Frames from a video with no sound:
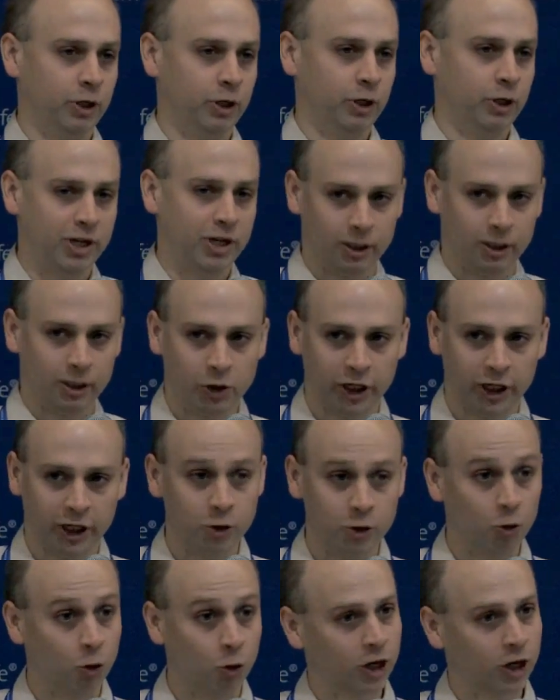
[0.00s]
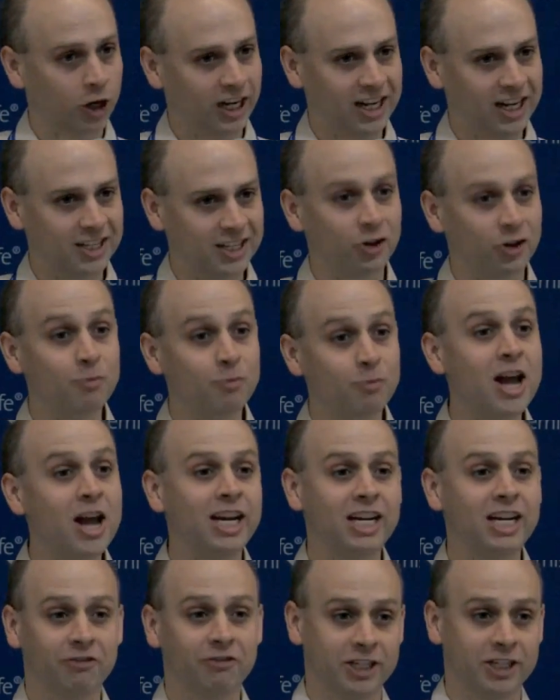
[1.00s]
basically putting a new organ in, so there are
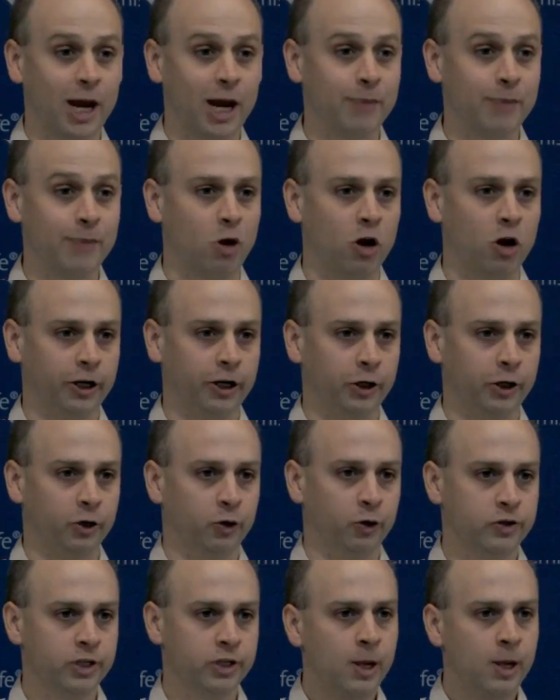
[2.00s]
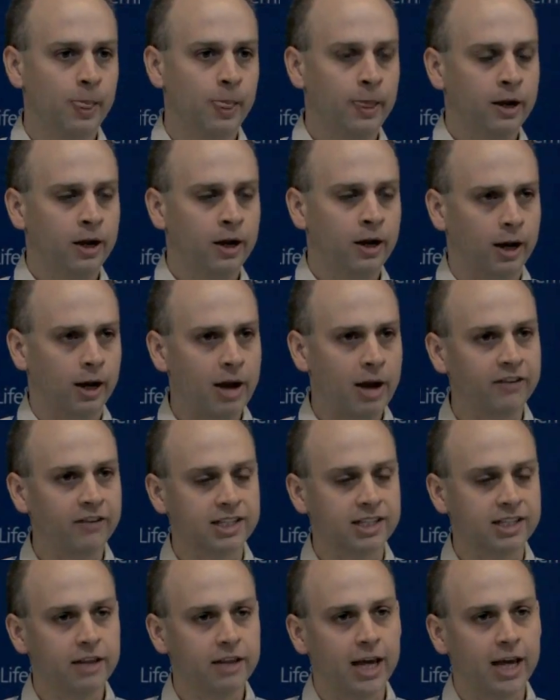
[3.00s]
many different types of molecules. Having
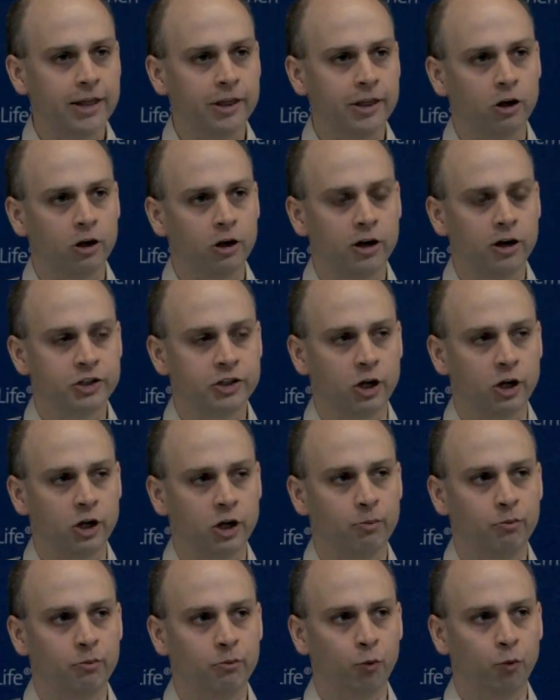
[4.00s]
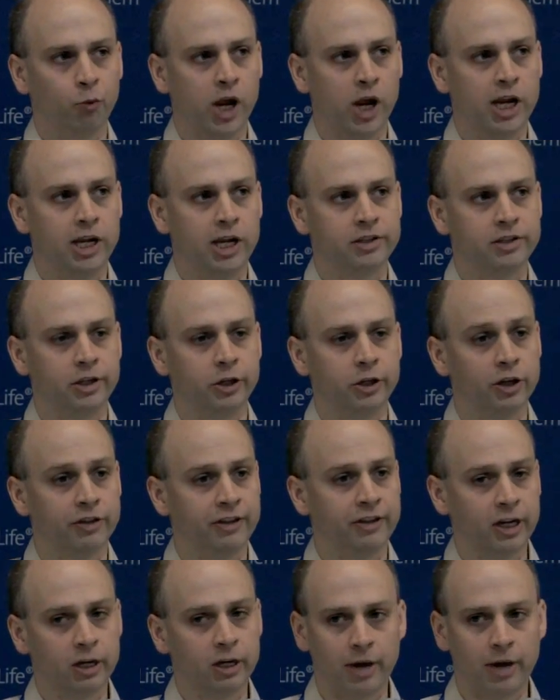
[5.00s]
said that, there are some ways that you could
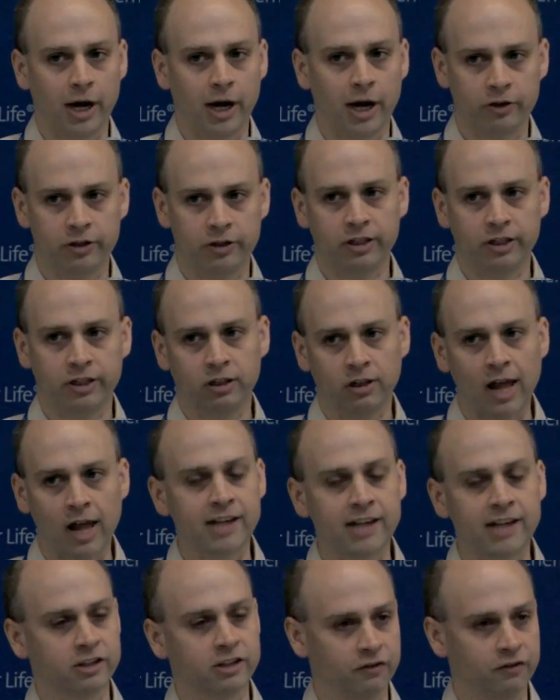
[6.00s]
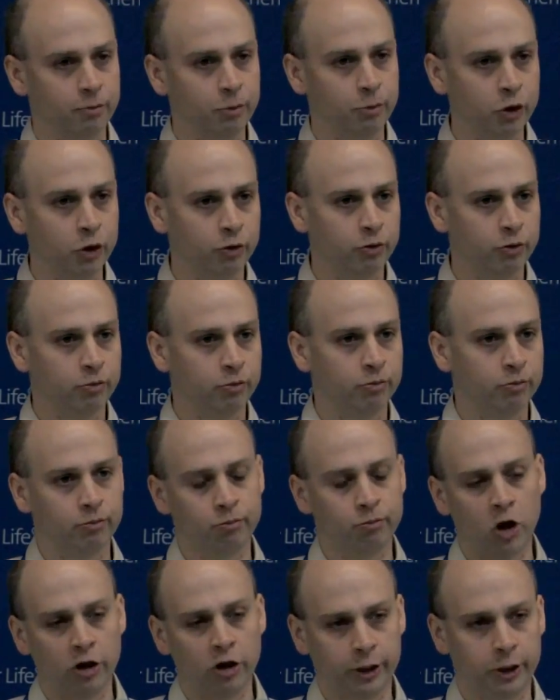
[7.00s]
think about classes of immune
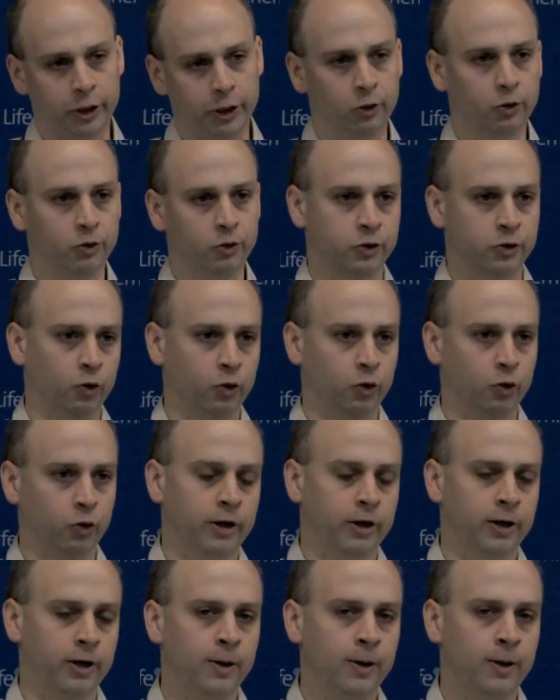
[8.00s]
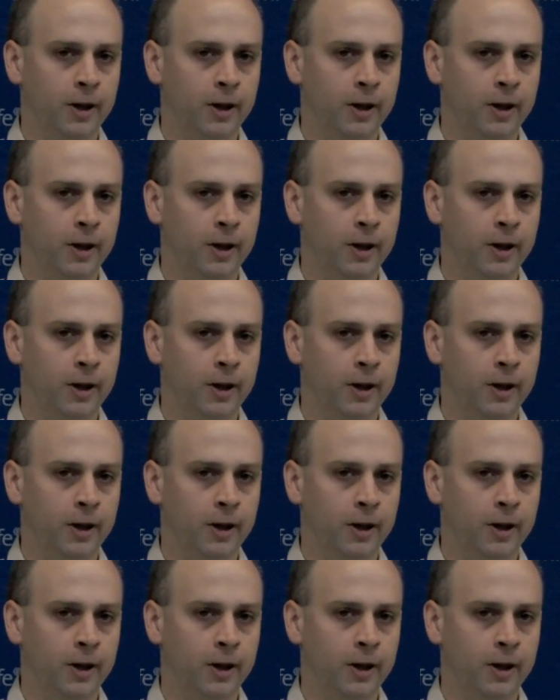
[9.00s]
molecules or